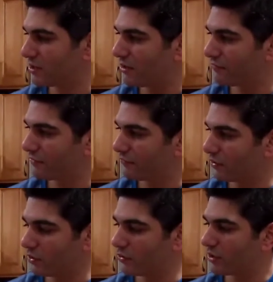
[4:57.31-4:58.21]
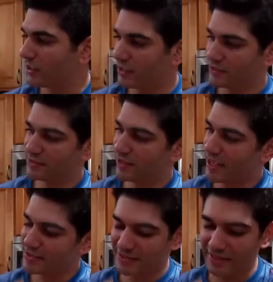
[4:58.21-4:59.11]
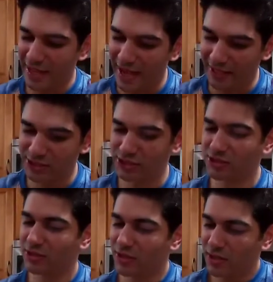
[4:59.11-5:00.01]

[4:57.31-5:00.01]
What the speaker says: of the phone. It still has the notch.